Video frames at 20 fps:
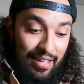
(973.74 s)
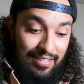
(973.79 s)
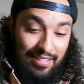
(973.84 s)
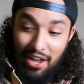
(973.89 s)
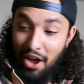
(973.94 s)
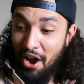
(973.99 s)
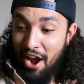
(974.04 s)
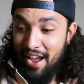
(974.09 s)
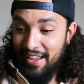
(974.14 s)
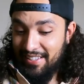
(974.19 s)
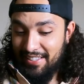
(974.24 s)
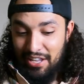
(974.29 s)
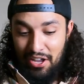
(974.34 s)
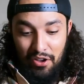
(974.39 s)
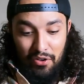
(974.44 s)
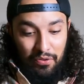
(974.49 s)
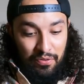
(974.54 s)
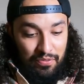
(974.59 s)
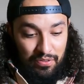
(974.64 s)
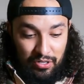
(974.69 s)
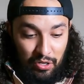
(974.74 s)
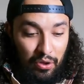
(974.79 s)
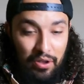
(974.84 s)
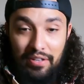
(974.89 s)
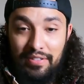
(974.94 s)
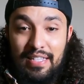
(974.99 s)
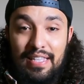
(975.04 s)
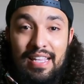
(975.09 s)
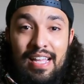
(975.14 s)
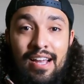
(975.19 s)
All right, so
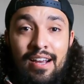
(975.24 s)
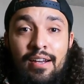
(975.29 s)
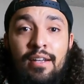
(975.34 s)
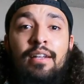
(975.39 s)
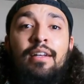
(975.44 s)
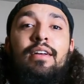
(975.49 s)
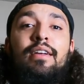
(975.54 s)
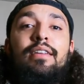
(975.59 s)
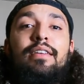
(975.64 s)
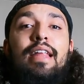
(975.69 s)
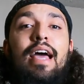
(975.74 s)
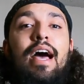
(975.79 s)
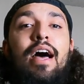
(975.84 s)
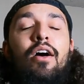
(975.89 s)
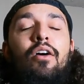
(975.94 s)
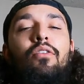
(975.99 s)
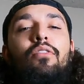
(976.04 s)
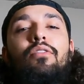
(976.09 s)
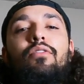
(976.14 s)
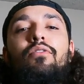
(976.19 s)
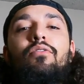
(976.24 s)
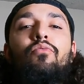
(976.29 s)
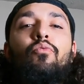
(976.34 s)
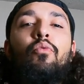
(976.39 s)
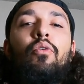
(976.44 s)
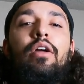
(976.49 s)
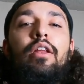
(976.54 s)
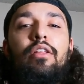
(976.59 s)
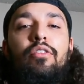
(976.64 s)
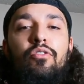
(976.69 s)
soil's in there. Now we're
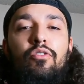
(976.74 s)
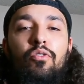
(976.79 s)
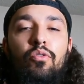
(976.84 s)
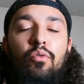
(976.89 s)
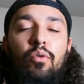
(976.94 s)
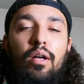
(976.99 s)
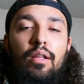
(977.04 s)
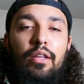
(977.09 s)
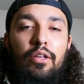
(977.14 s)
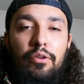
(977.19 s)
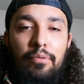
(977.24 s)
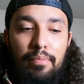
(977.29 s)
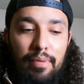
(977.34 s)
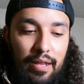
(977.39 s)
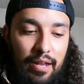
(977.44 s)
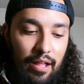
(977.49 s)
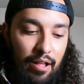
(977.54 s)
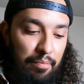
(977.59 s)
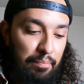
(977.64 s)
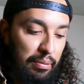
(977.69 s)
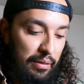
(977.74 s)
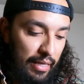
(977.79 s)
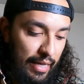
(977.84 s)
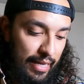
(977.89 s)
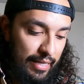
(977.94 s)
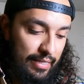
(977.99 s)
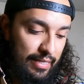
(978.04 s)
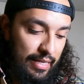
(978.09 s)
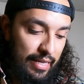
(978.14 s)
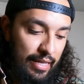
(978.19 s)
gonna do a little bit of
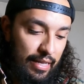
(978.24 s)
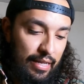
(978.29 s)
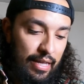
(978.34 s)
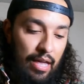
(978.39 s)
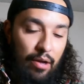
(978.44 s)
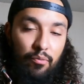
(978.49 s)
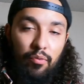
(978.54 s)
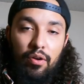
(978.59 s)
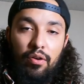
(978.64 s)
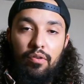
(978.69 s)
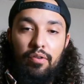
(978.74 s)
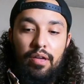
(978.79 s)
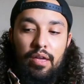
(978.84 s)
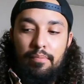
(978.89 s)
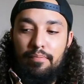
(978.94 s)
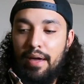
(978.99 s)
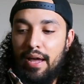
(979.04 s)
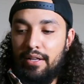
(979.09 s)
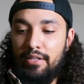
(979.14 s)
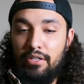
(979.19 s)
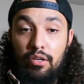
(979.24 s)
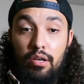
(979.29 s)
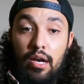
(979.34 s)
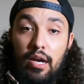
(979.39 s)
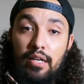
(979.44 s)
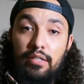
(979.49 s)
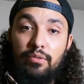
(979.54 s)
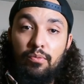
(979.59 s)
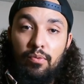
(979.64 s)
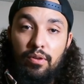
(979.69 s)
planting and we'll get back to you
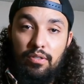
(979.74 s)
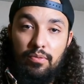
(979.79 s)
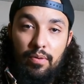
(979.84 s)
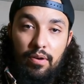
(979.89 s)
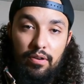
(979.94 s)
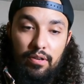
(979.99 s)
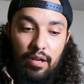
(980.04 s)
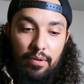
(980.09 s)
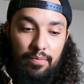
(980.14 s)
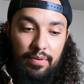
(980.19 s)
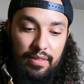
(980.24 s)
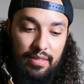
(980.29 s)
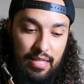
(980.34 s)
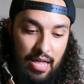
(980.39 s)
guys once we are done with